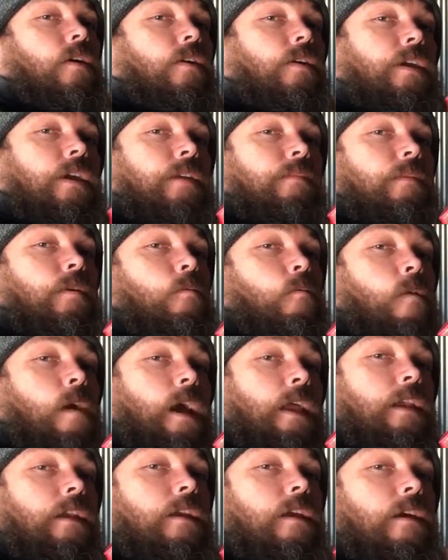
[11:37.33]
already going to be
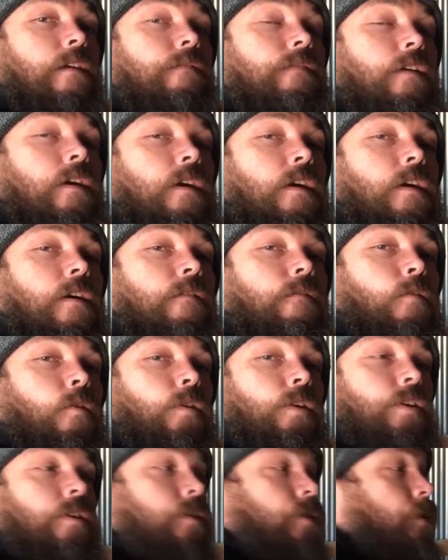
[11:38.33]
wide enough
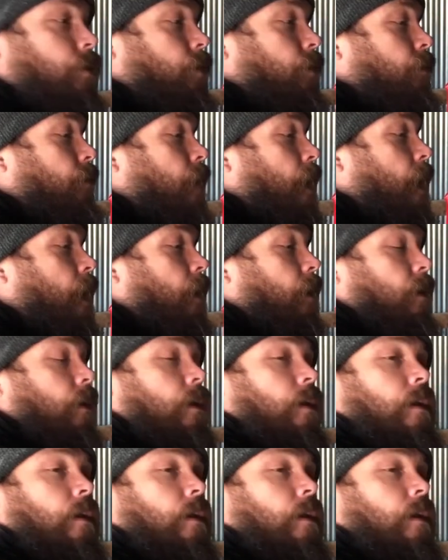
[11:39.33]
for you to do that.